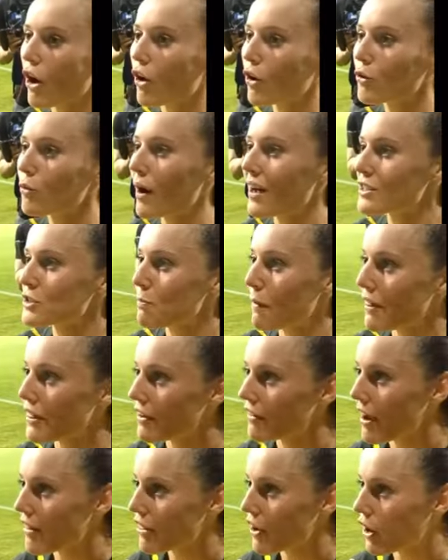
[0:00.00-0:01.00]
thing she
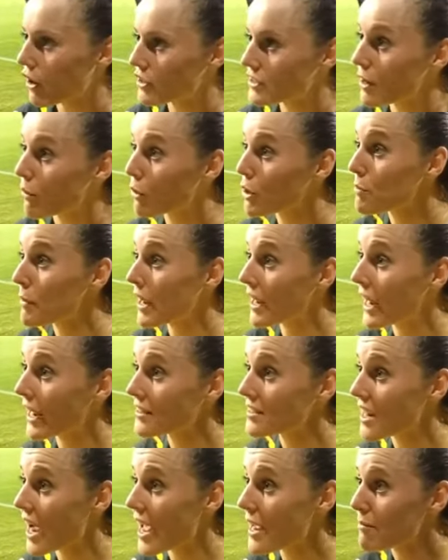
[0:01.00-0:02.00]
said was
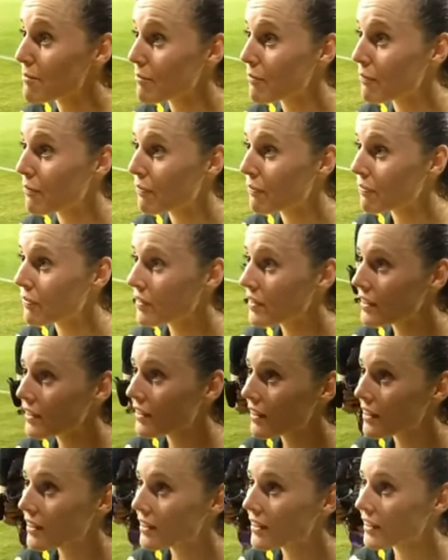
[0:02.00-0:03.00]
that her
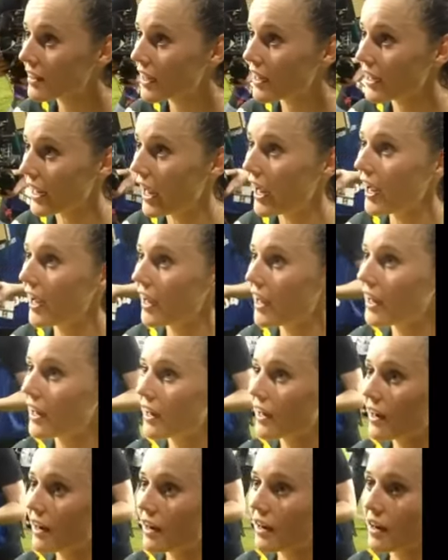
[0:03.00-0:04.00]
boots she was wearing
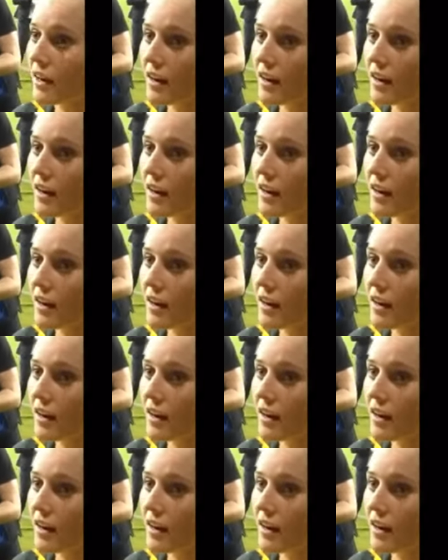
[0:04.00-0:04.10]
that during